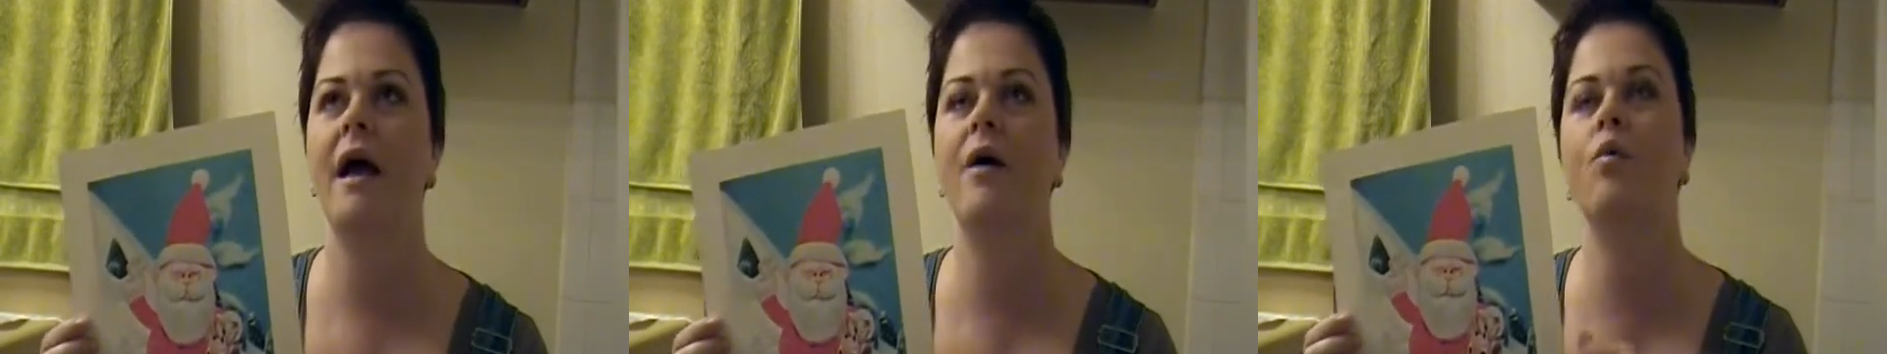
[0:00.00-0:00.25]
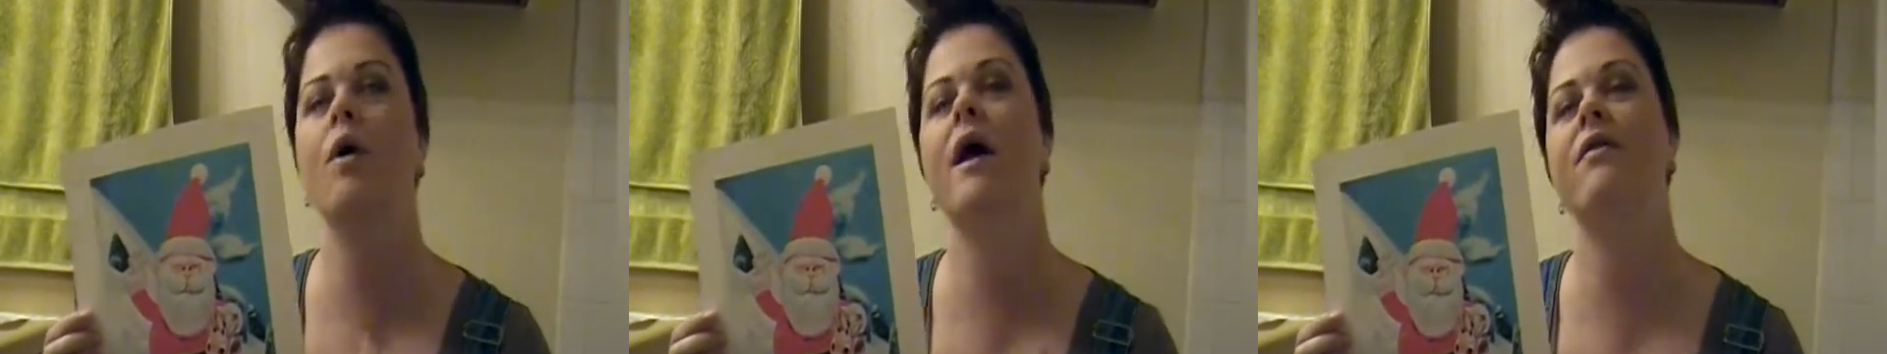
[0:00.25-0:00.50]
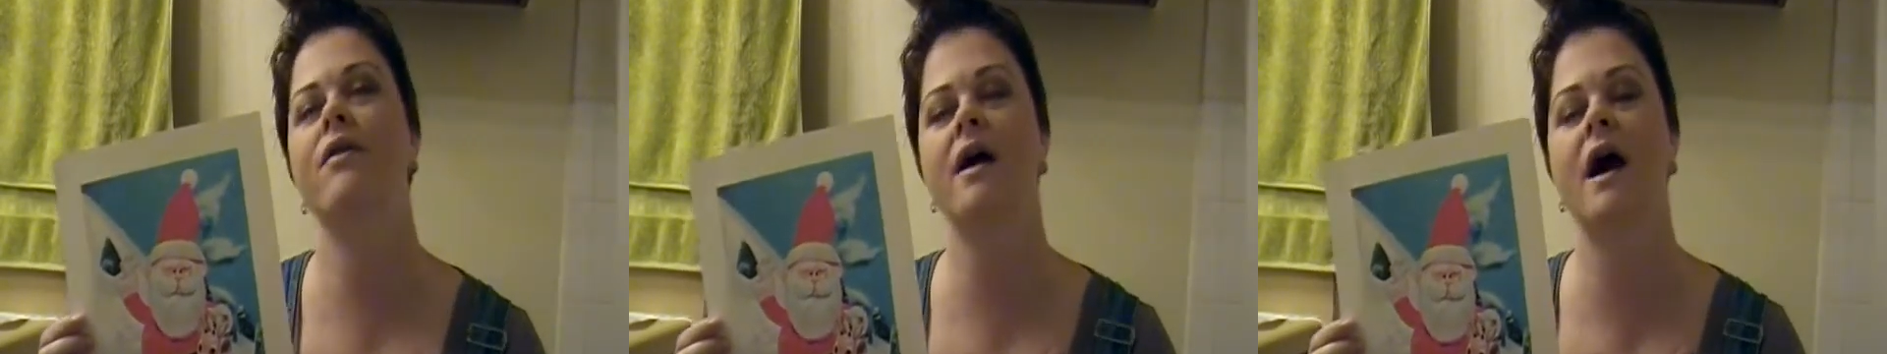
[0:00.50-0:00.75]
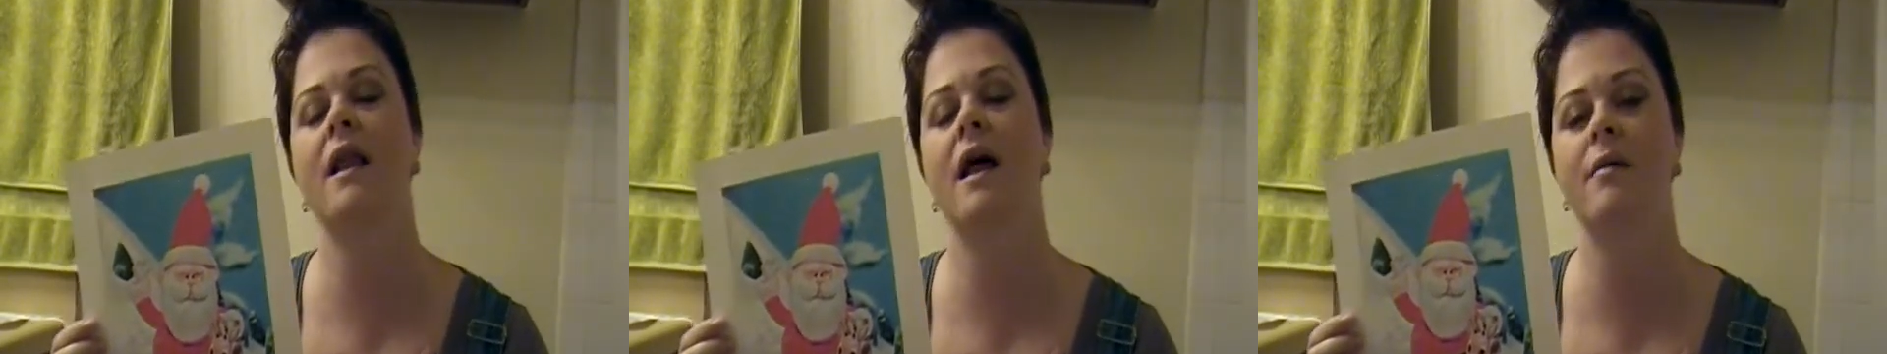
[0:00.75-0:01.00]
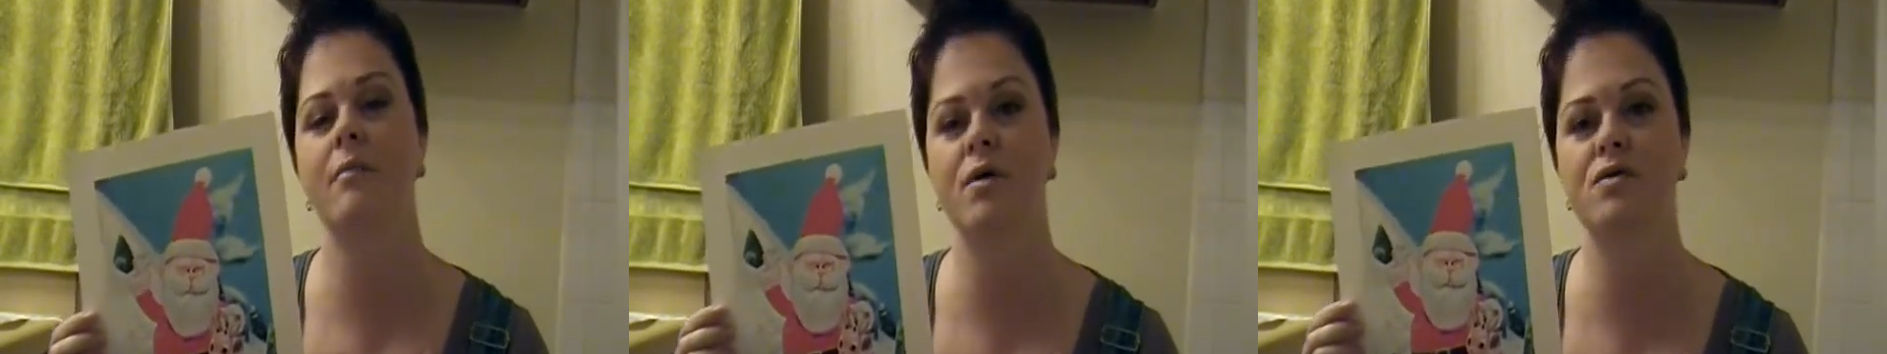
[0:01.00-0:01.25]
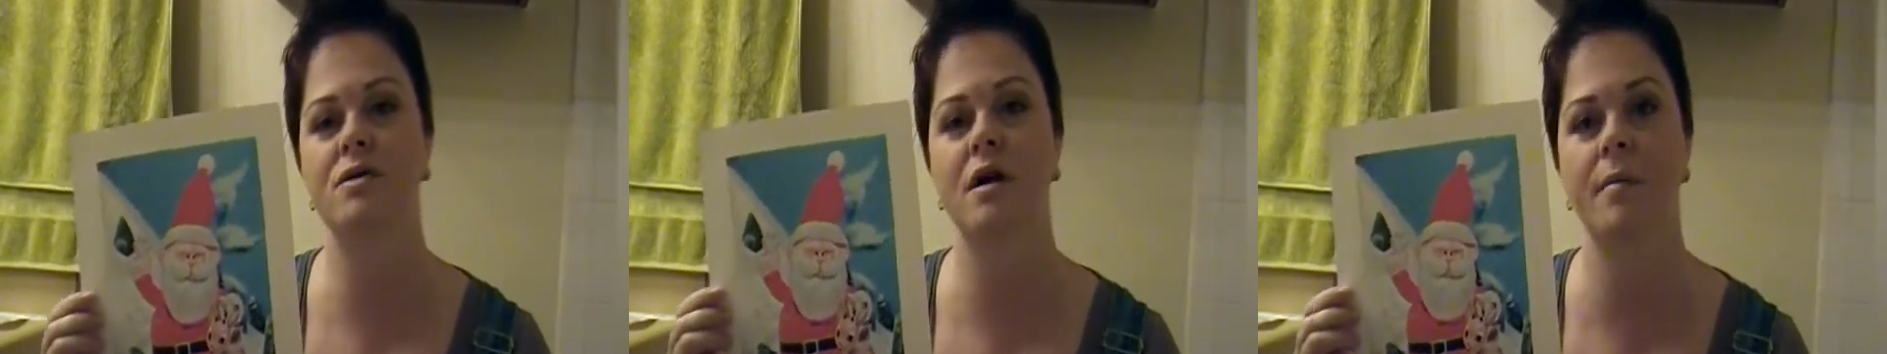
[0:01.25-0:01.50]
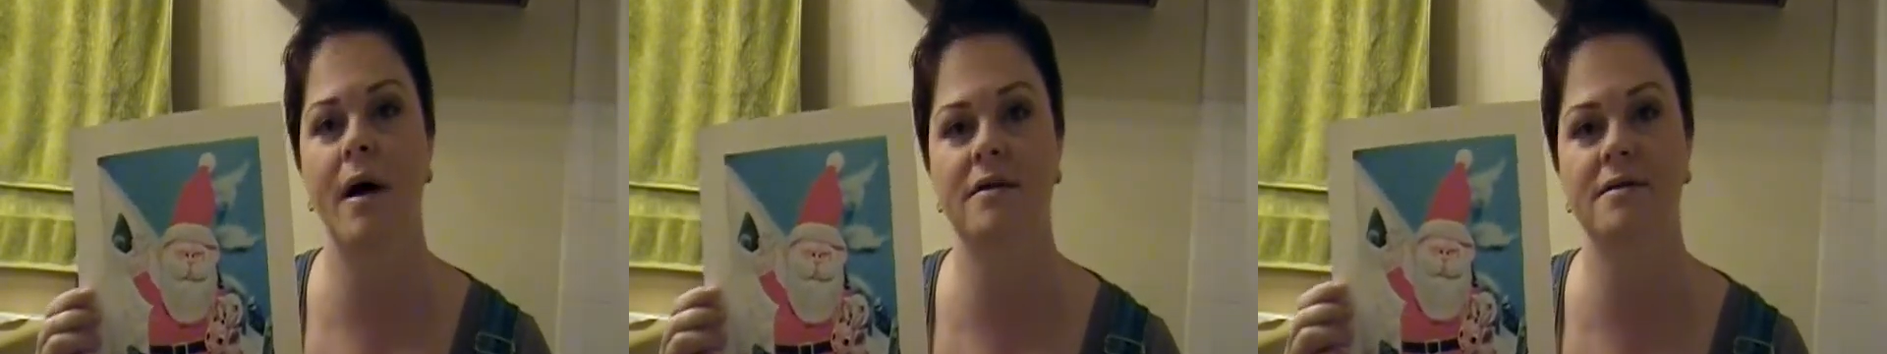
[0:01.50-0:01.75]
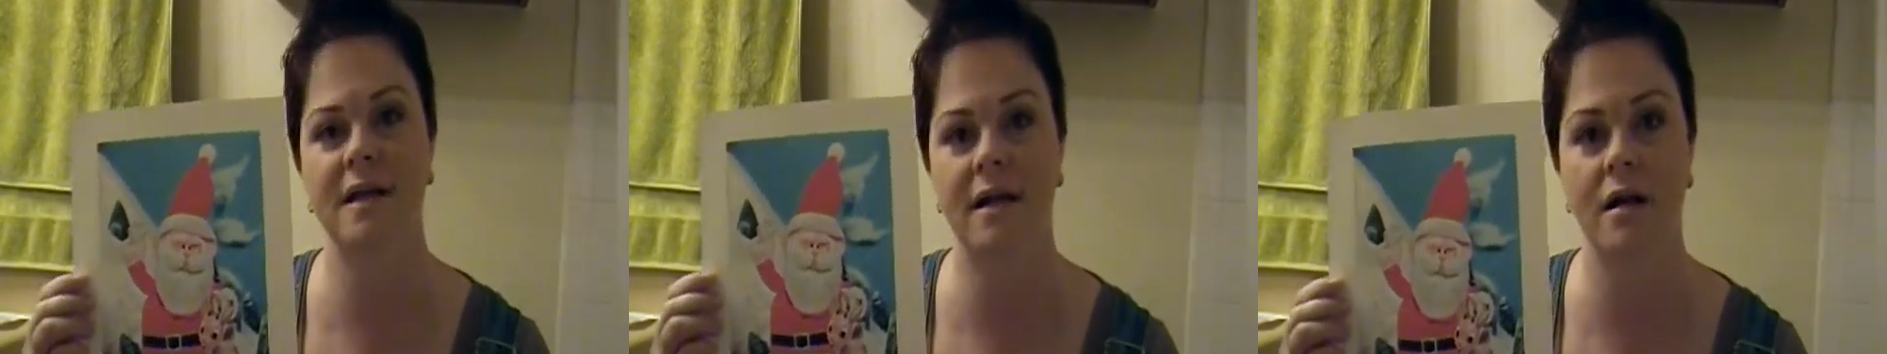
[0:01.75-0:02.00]
And what I think I like most
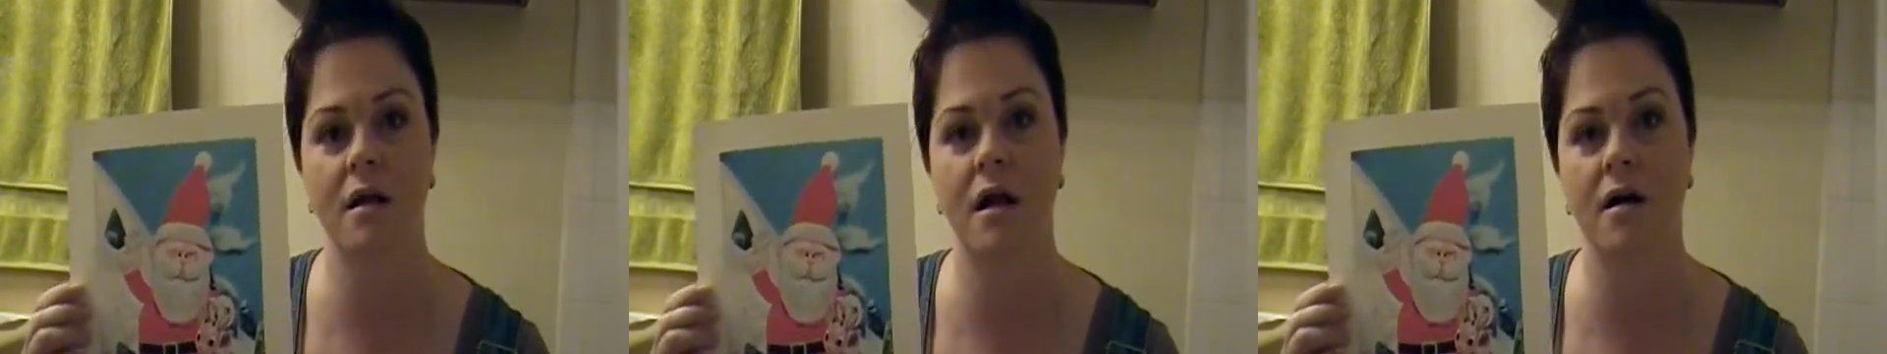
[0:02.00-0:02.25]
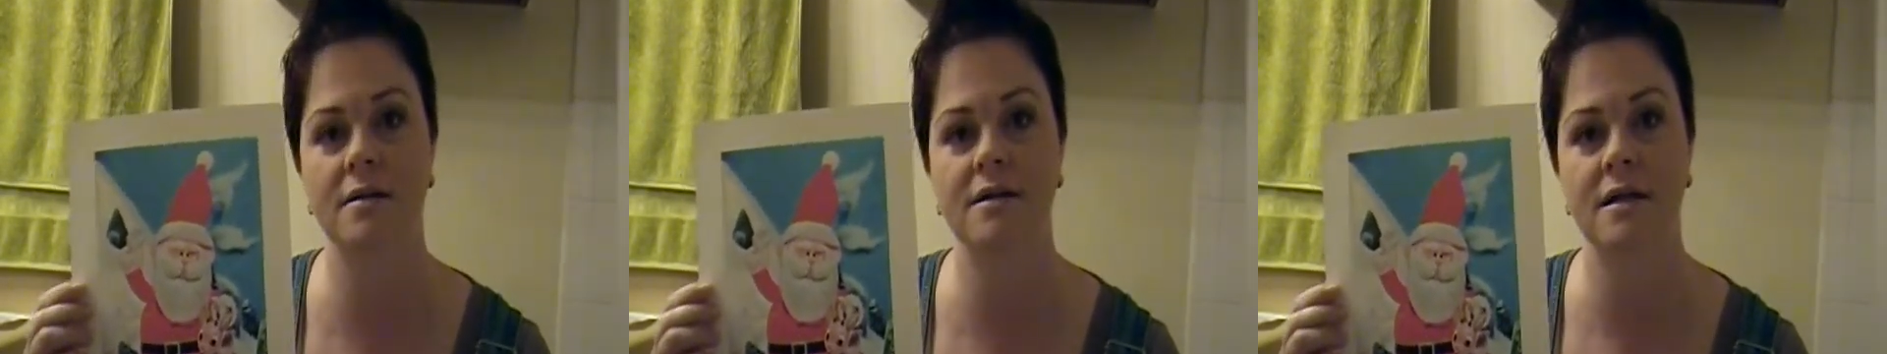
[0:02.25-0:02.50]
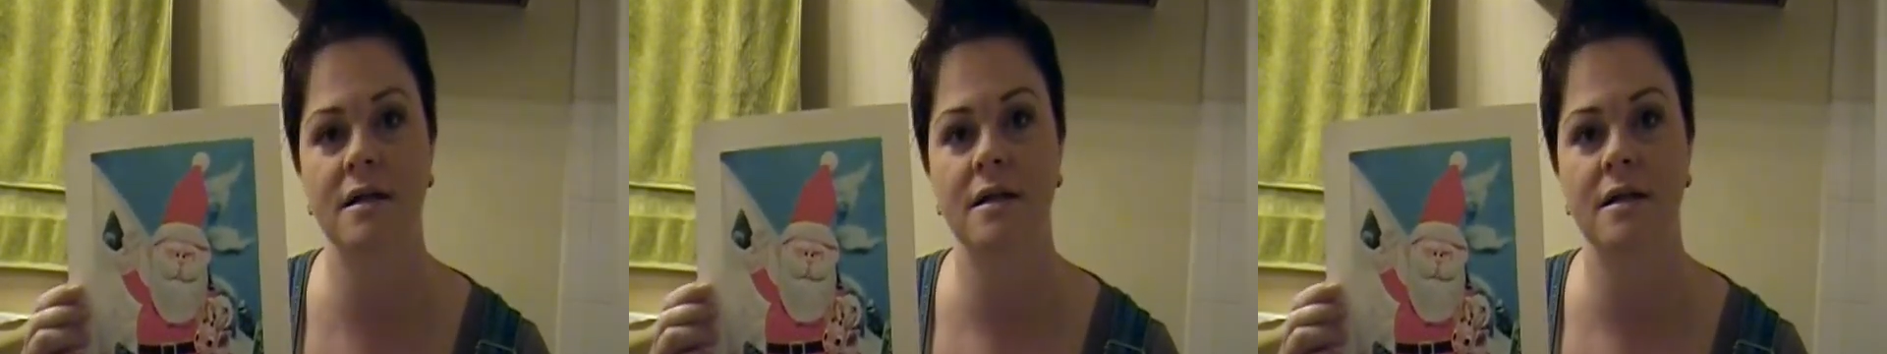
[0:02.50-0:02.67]
about Santa Claus